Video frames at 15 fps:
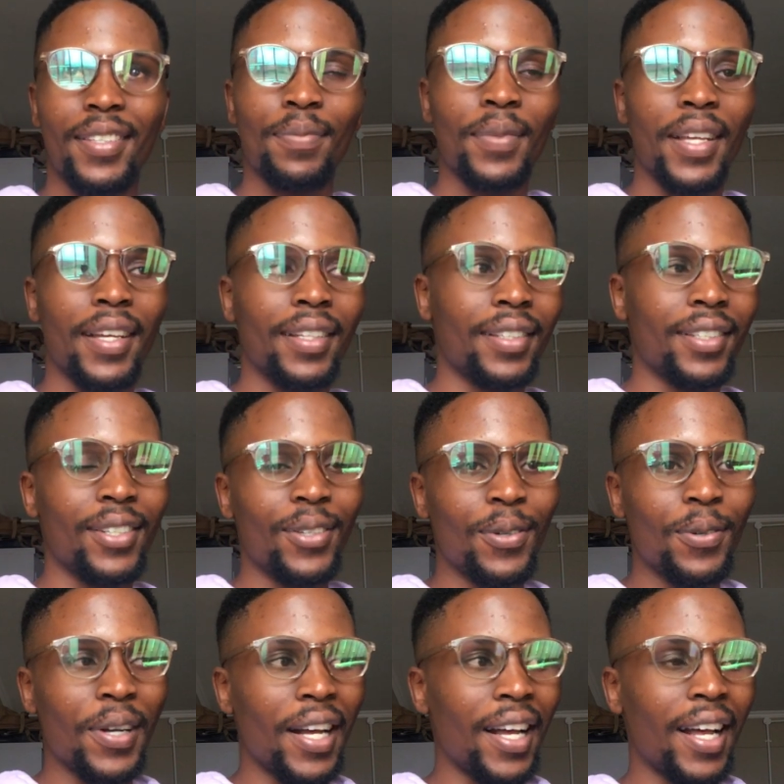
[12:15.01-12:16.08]
I'm like,
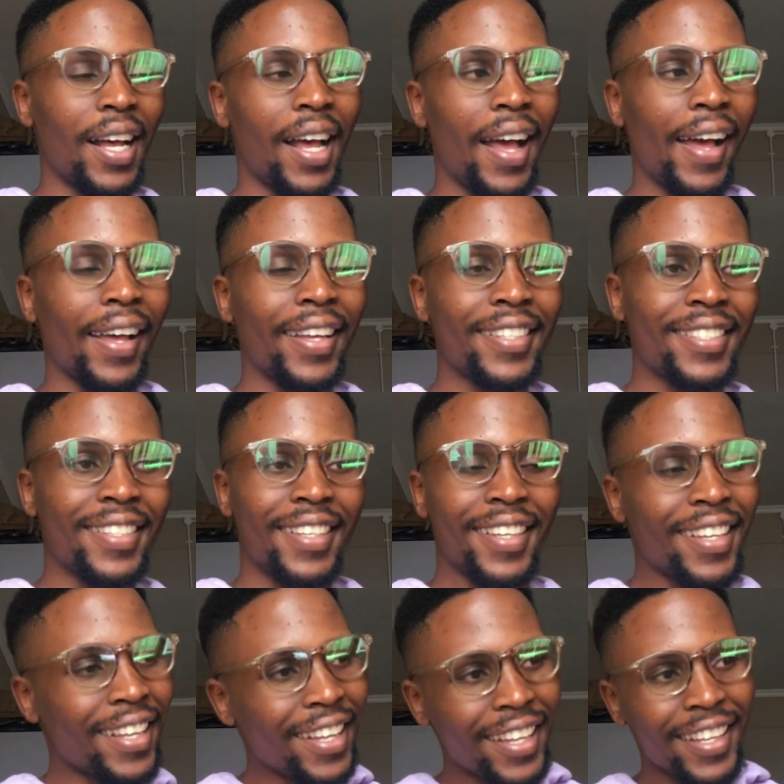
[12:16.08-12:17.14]
no,
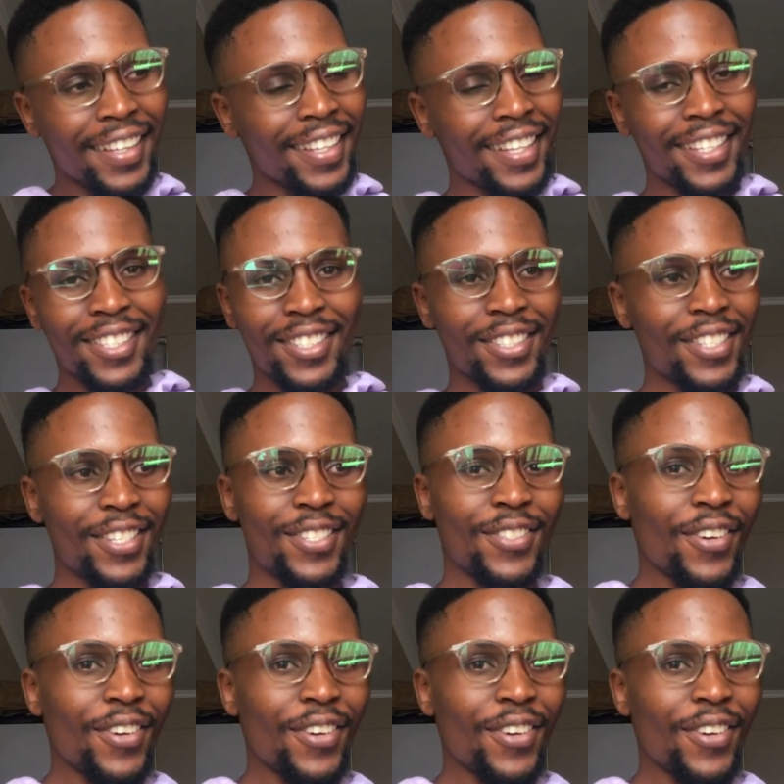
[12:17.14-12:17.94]
there's